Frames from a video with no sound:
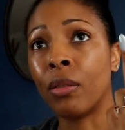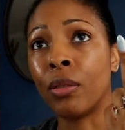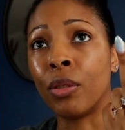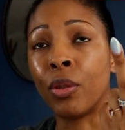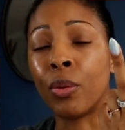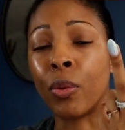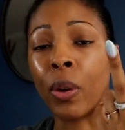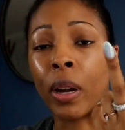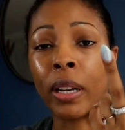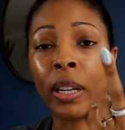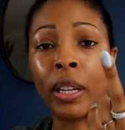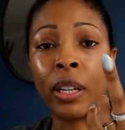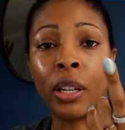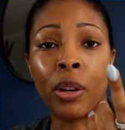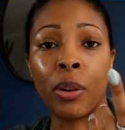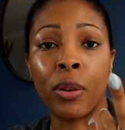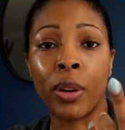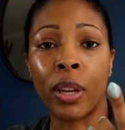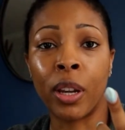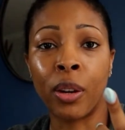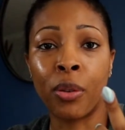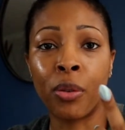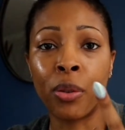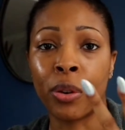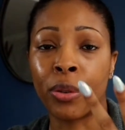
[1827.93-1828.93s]
Do I need to go
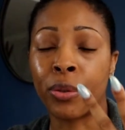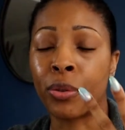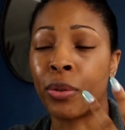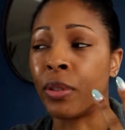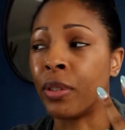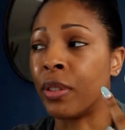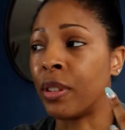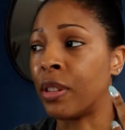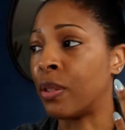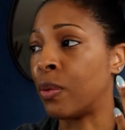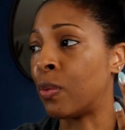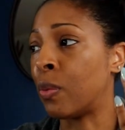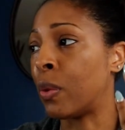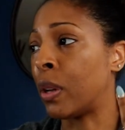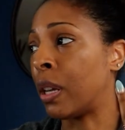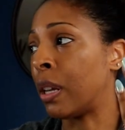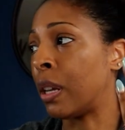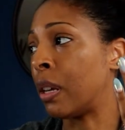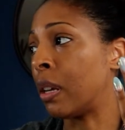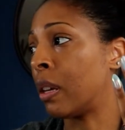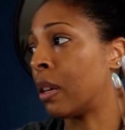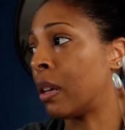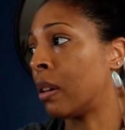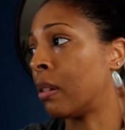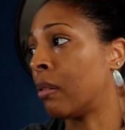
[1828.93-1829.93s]
get groceries this
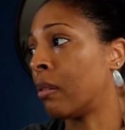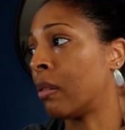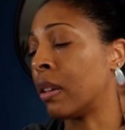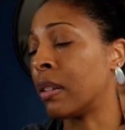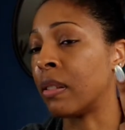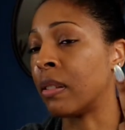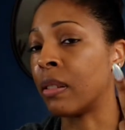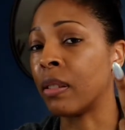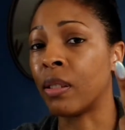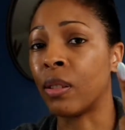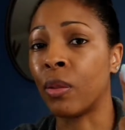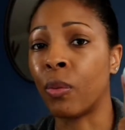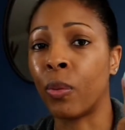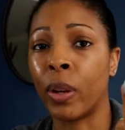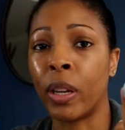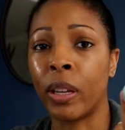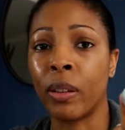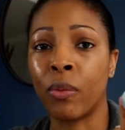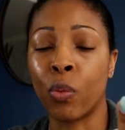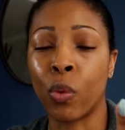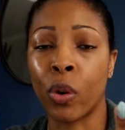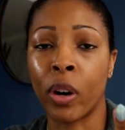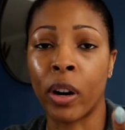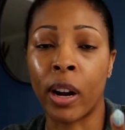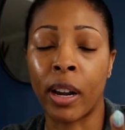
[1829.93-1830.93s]
week? Is this the week
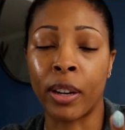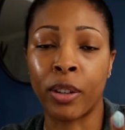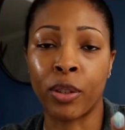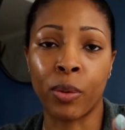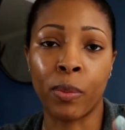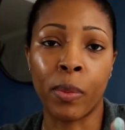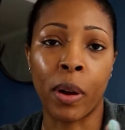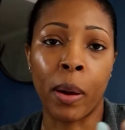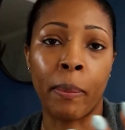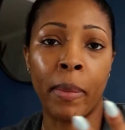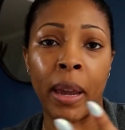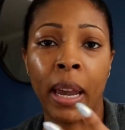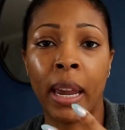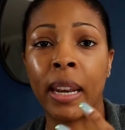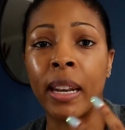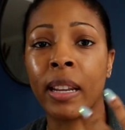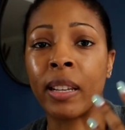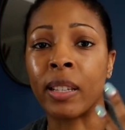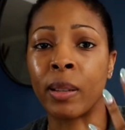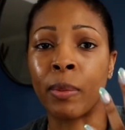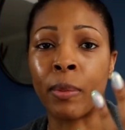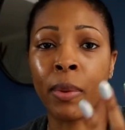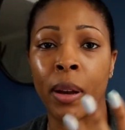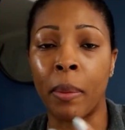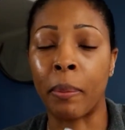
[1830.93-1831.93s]
where I do my
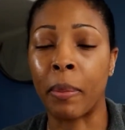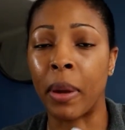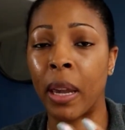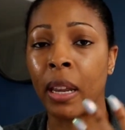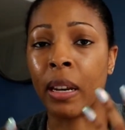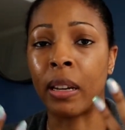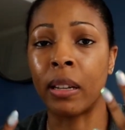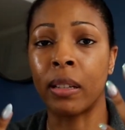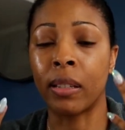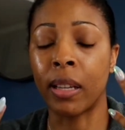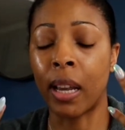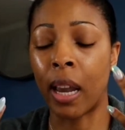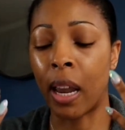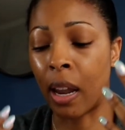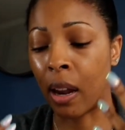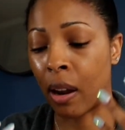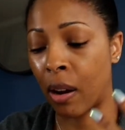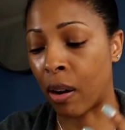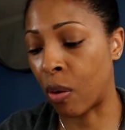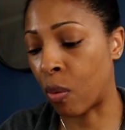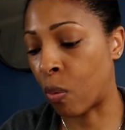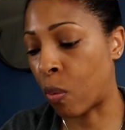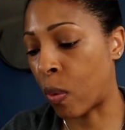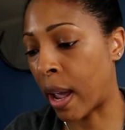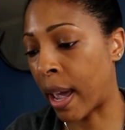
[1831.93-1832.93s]
maintenance? If I maintenance,
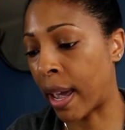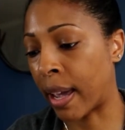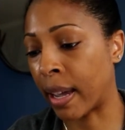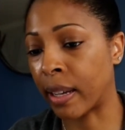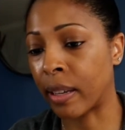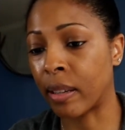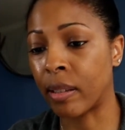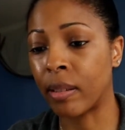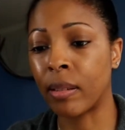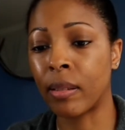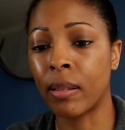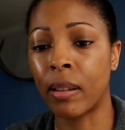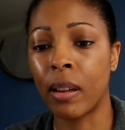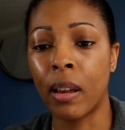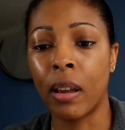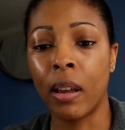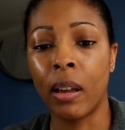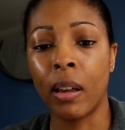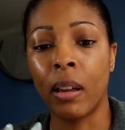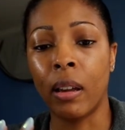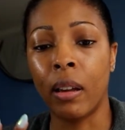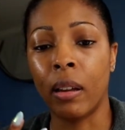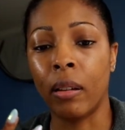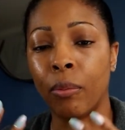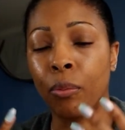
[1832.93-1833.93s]
hair, wax,
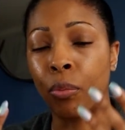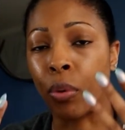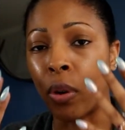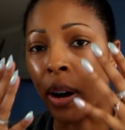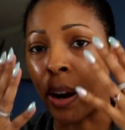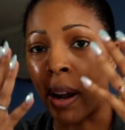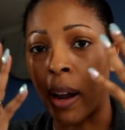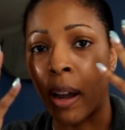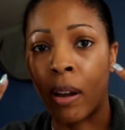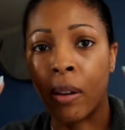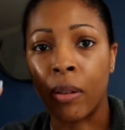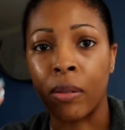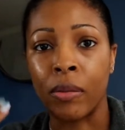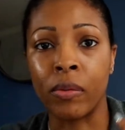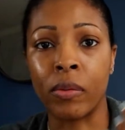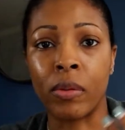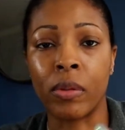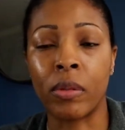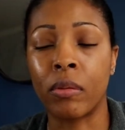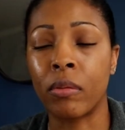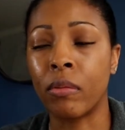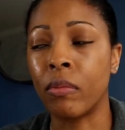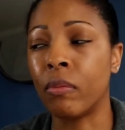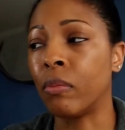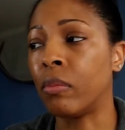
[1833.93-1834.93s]

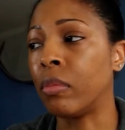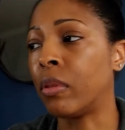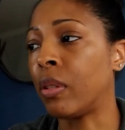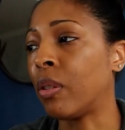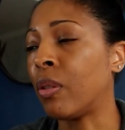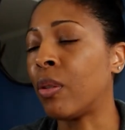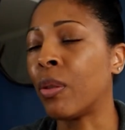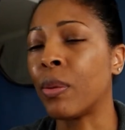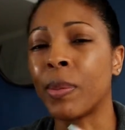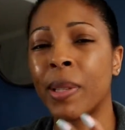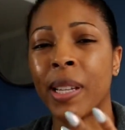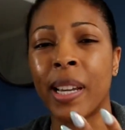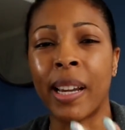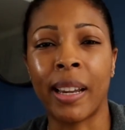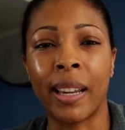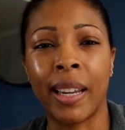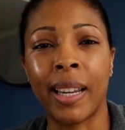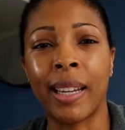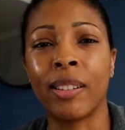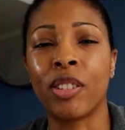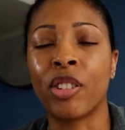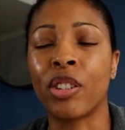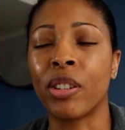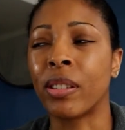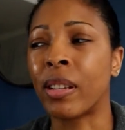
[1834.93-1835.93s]
brows, you know what I'm saying?
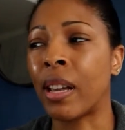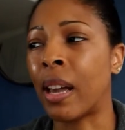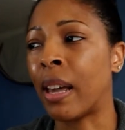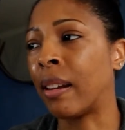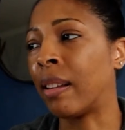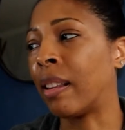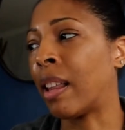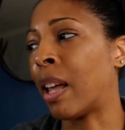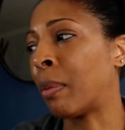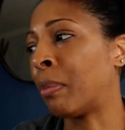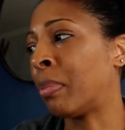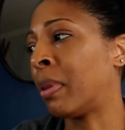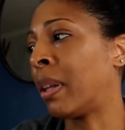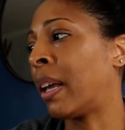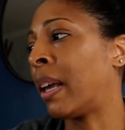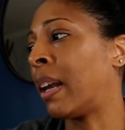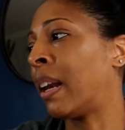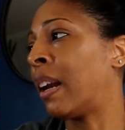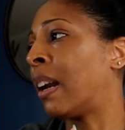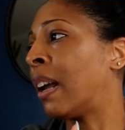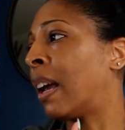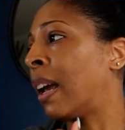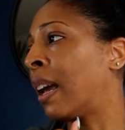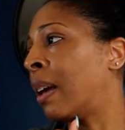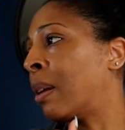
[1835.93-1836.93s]
And just kind of like
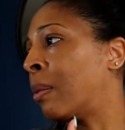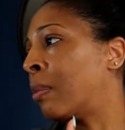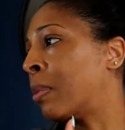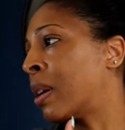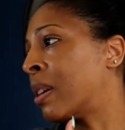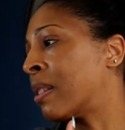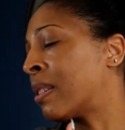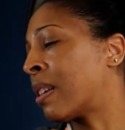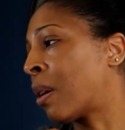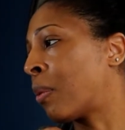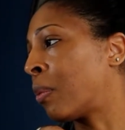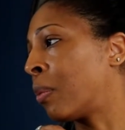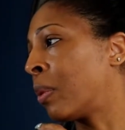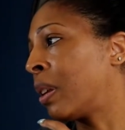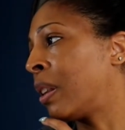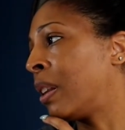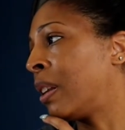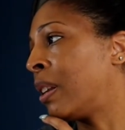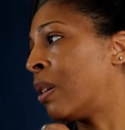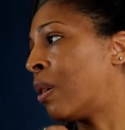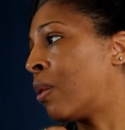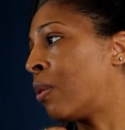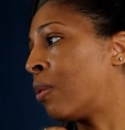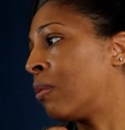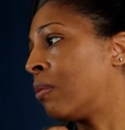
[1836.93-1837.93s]
planning ahead because I really
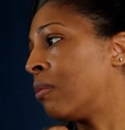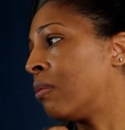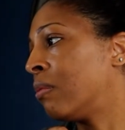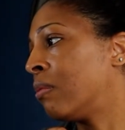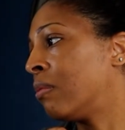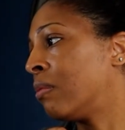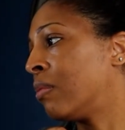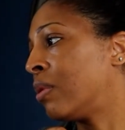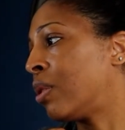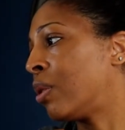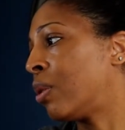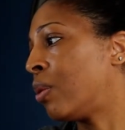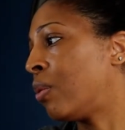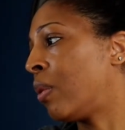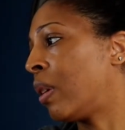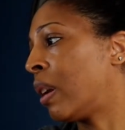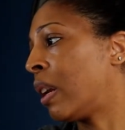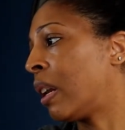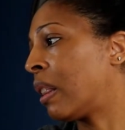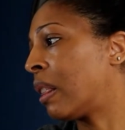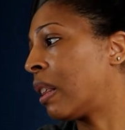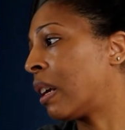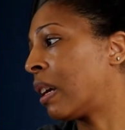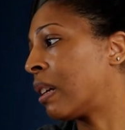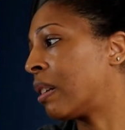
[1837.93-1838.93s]
don't do
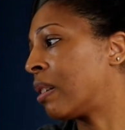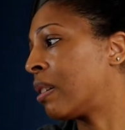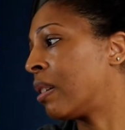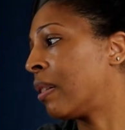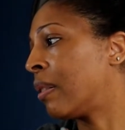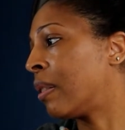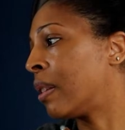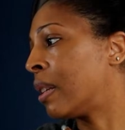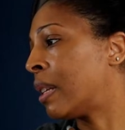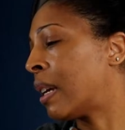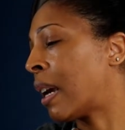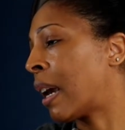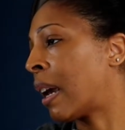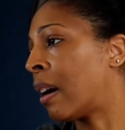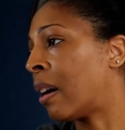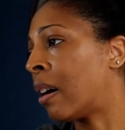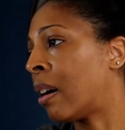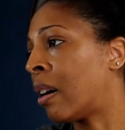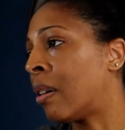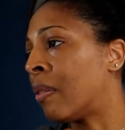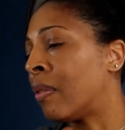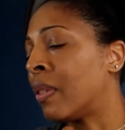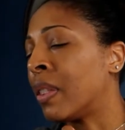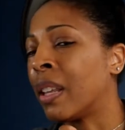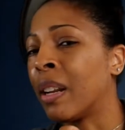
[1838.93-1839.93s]
anything until the day
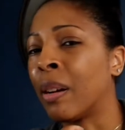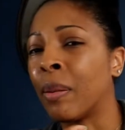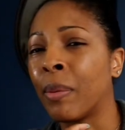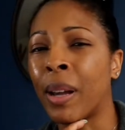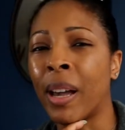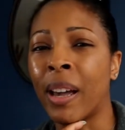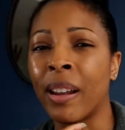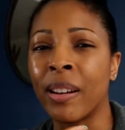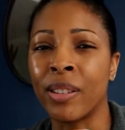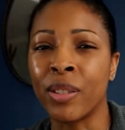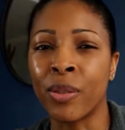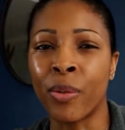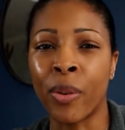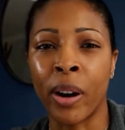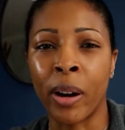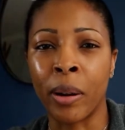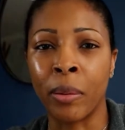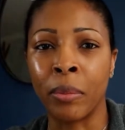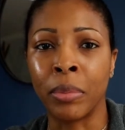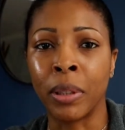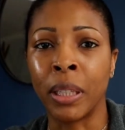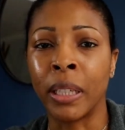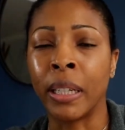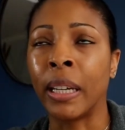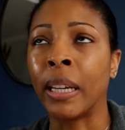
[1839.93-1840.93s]
of and then I'm kind of
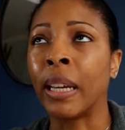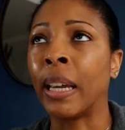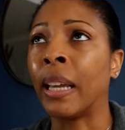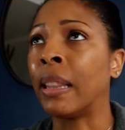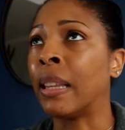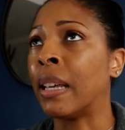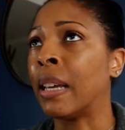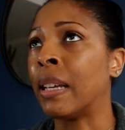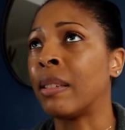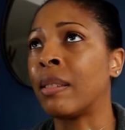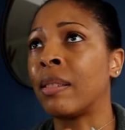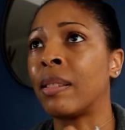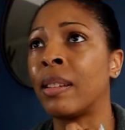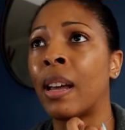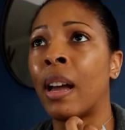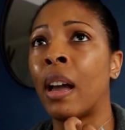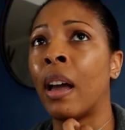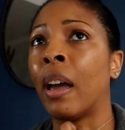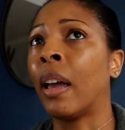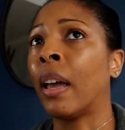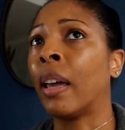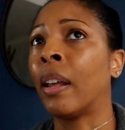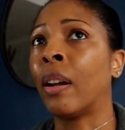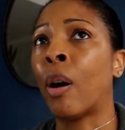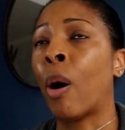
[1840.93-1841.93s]
scrambling and that's
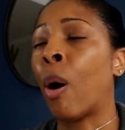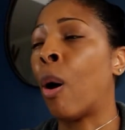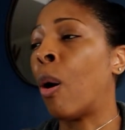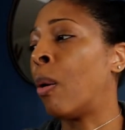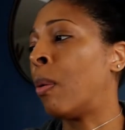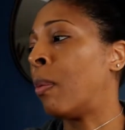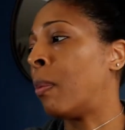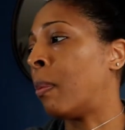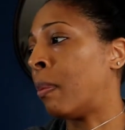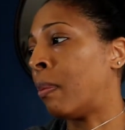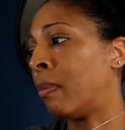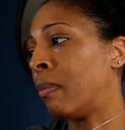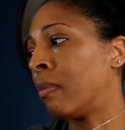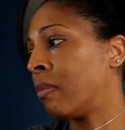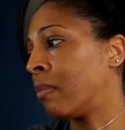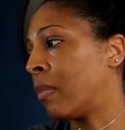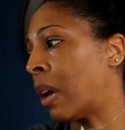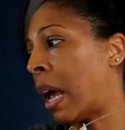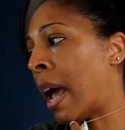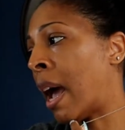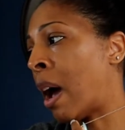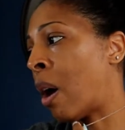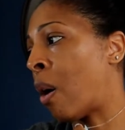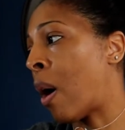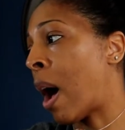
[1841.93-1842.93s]
not at all
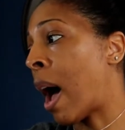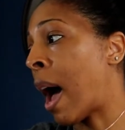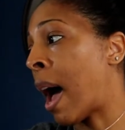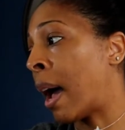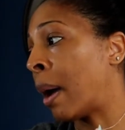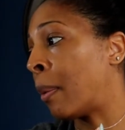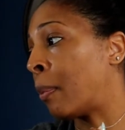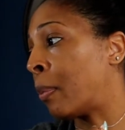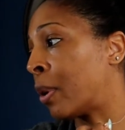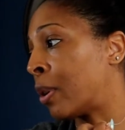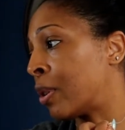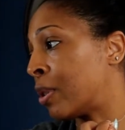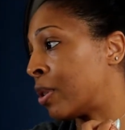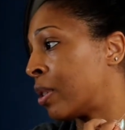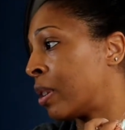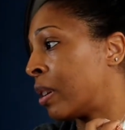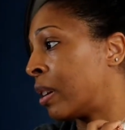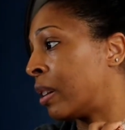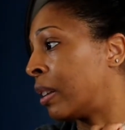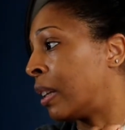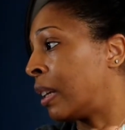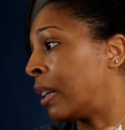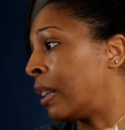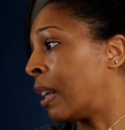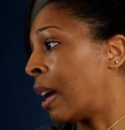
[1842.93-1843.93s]
how I
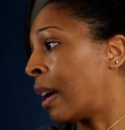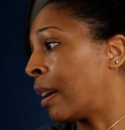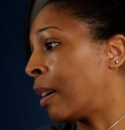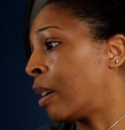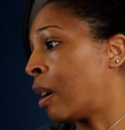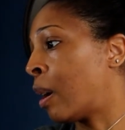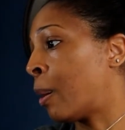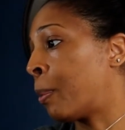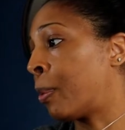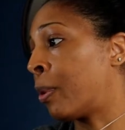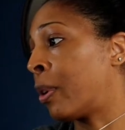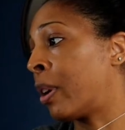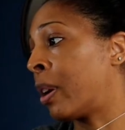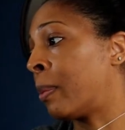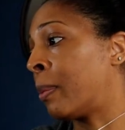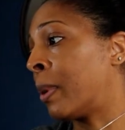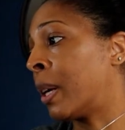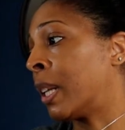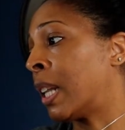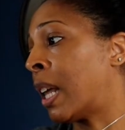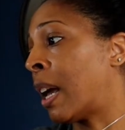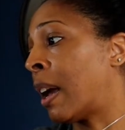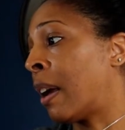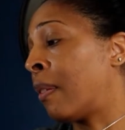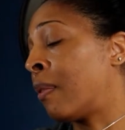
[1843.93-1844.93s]
personally like to operate in
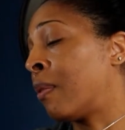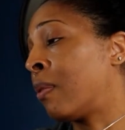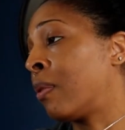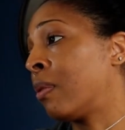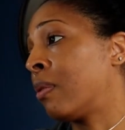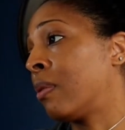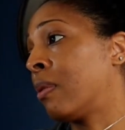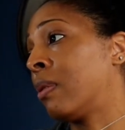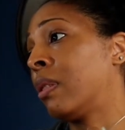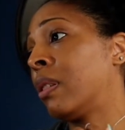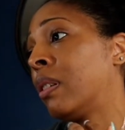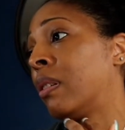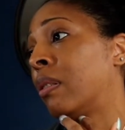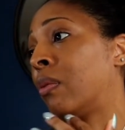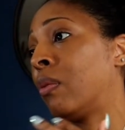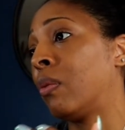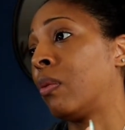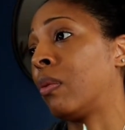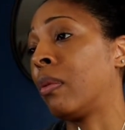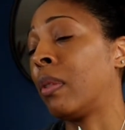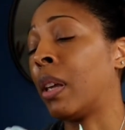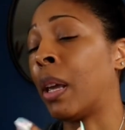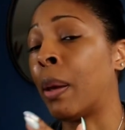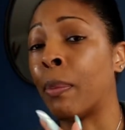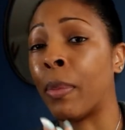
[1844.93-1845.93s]
my life.
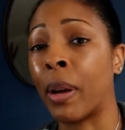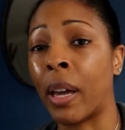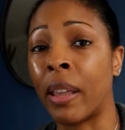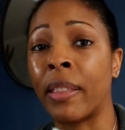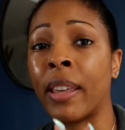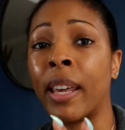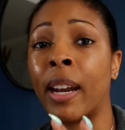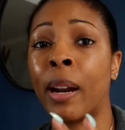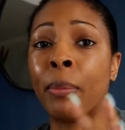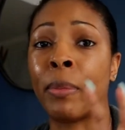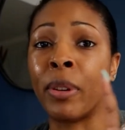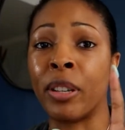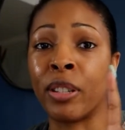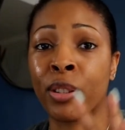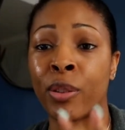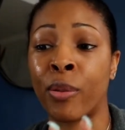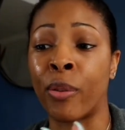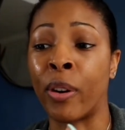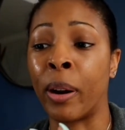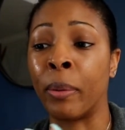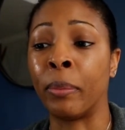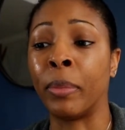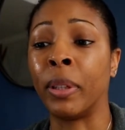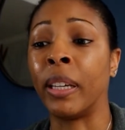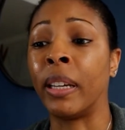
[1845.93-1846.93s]
And by that I mean
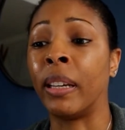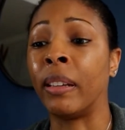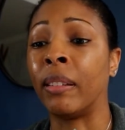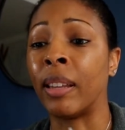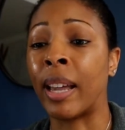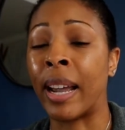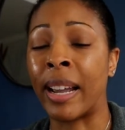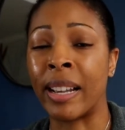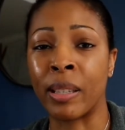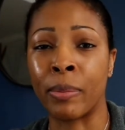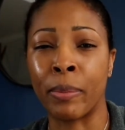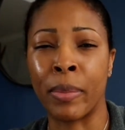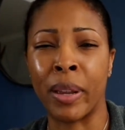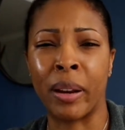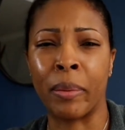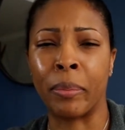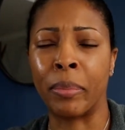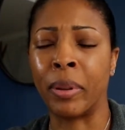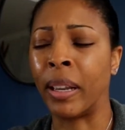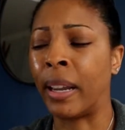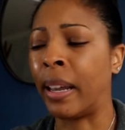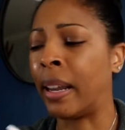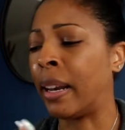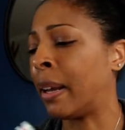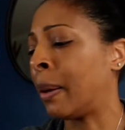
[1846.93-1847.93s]
scrambling, last minute
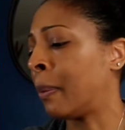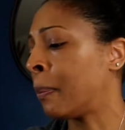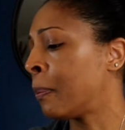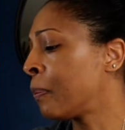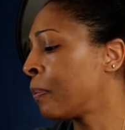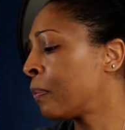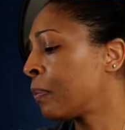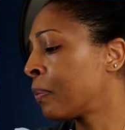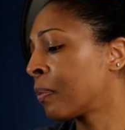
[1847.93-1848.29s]
planning.